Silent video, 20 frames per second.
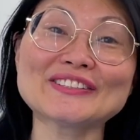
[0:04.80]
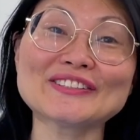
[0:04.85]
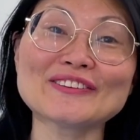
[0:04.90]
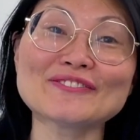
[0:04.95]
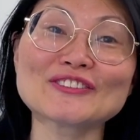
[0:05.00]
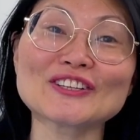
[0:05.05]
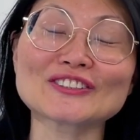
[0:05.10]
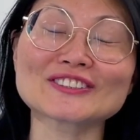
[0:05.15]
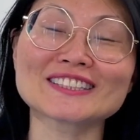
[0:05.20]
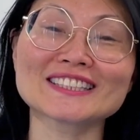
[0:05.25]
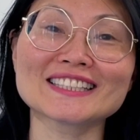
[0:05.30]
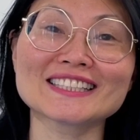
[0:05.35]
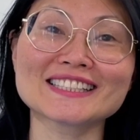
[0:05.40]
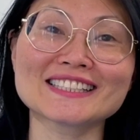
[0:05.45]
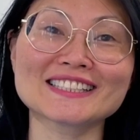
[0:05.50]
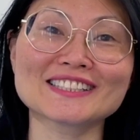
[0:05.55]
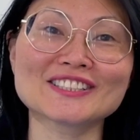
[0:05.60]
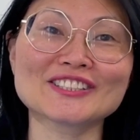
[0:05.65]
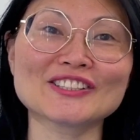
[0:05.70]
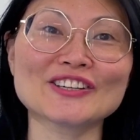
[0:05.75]
Dr.
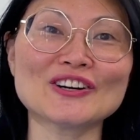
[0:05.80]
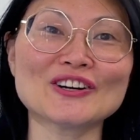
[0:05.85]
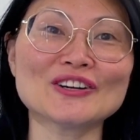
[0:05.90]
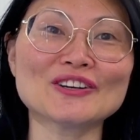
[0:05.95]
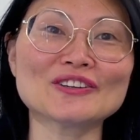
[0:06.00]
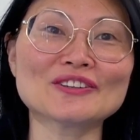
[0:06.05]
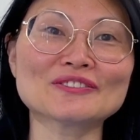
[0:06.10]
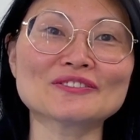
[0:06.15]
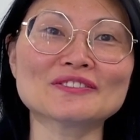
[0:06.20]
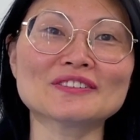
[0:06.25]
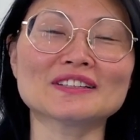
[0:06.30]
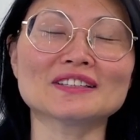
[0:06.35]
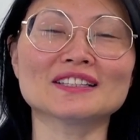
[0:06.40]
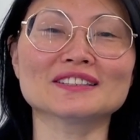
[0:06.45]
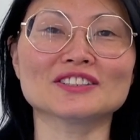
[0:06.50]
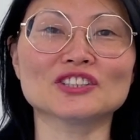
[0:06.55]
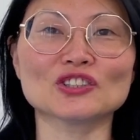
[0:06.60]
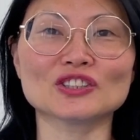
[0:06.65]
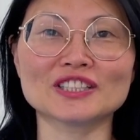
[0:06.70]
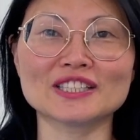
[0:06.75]
Lisa Chong,
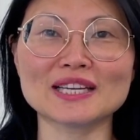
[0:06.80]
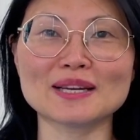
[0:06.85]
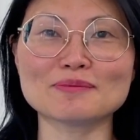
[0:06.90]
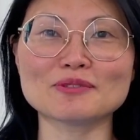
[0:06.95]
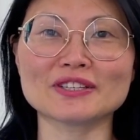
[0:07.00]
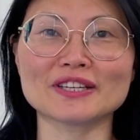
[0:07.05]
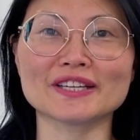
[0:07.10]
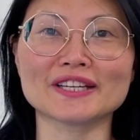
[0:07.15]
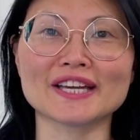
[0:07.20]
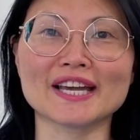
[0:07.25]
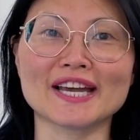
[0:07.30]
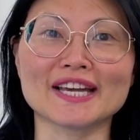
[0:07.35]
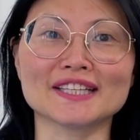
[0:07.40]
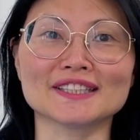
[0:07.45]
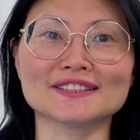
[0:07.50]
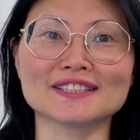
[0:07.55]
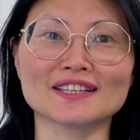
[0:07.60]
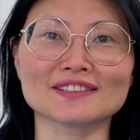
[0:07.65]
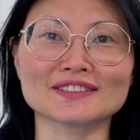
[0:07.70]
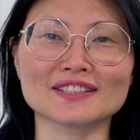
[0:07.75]
your TMJ
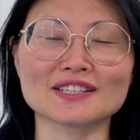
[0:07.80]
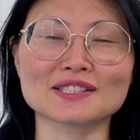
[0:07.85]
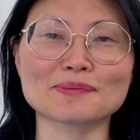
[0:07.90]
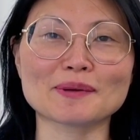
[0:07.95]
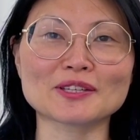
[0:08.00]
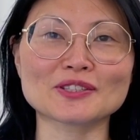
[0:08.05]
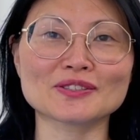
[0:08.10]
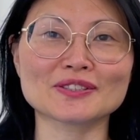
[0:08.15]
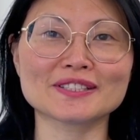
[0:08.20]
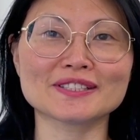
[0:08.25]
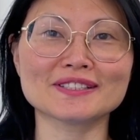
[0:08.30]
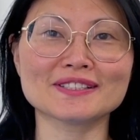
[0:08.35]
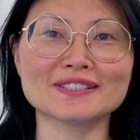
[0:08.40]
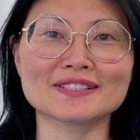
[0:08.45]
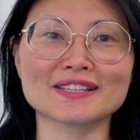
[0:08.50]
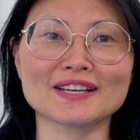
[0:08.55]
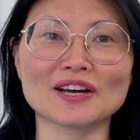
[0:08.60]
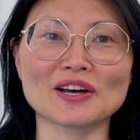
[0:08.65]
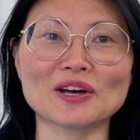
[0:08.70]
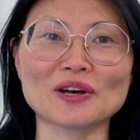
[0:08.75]
and tongue tie specialist.
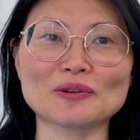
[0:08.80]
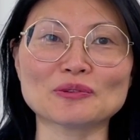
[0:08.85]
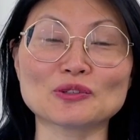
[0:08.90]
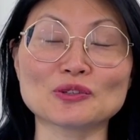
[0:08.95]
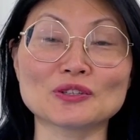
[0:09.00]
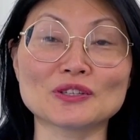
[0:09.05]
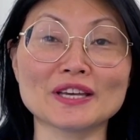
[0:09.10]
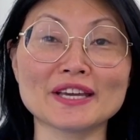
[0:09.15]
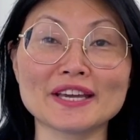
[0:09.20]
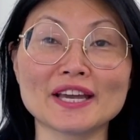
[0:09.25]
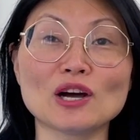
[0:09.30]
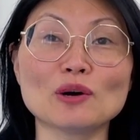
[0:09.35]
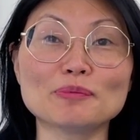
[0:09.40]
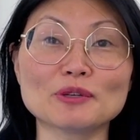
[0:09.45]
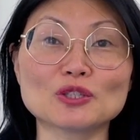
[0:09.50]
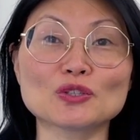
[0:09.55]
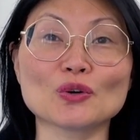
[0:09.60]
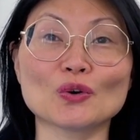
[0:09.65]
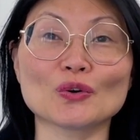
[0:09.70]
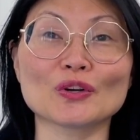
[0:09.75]
Today I'll be
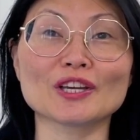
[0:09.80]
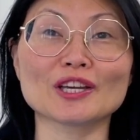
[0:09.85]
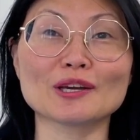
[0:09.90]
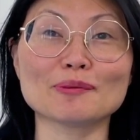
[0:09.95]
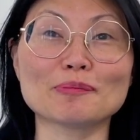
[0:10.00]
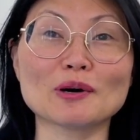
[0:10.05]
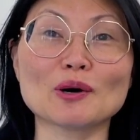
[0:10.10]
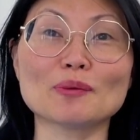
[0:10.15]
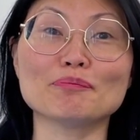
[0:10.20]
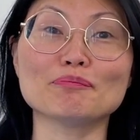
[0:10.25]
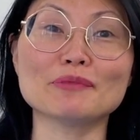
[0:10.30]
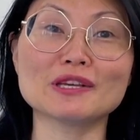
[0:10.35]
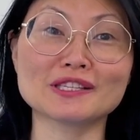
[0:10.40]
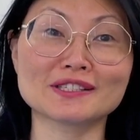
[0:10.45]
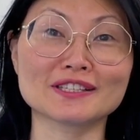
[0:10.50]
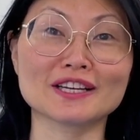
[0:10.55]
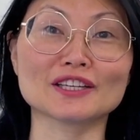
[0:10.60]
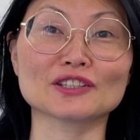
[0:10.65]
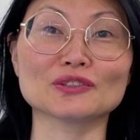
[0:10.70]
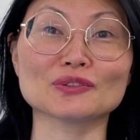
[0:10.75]
talking about
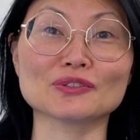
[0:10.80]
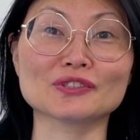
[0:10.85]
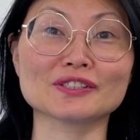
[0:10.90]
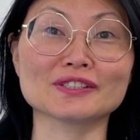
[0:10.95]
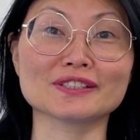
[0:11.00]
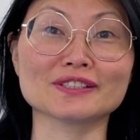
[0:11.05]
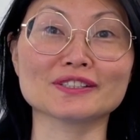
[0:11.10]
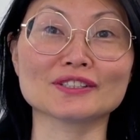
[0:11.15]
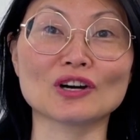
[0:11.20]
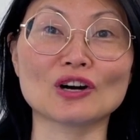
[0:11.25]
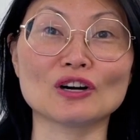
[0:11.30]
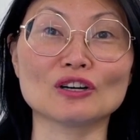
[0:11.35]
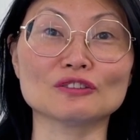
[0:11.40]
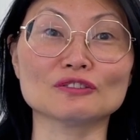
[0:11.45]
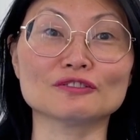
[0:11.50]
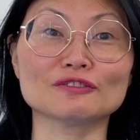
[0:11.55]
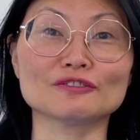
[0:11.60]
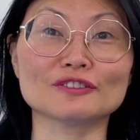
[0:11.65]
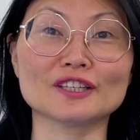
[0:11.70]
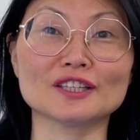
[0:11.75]
misdiagnosis of
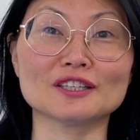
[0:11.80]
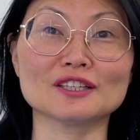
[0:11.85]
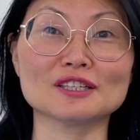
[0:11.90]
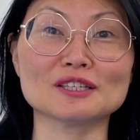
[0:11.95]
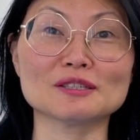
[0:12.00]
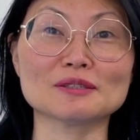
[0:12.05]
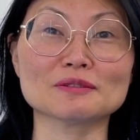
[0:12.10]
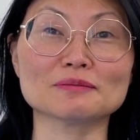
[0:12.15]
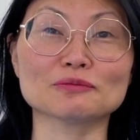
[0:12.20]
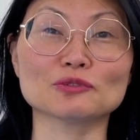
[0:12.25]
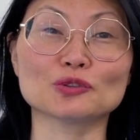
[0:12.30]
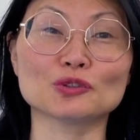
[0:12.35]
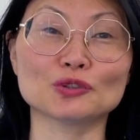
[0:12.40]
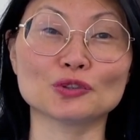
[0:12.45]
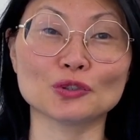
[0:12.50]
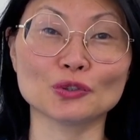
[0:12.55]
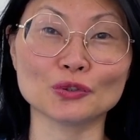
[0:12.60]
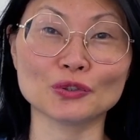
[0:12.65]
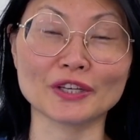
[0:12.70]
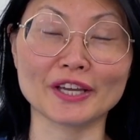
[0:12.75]

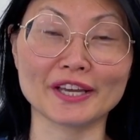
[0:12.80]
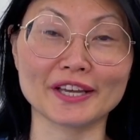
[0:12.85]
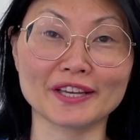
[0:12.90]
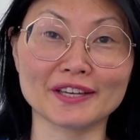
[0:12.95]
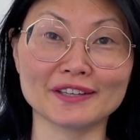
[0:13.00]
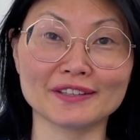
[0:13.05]
toothache.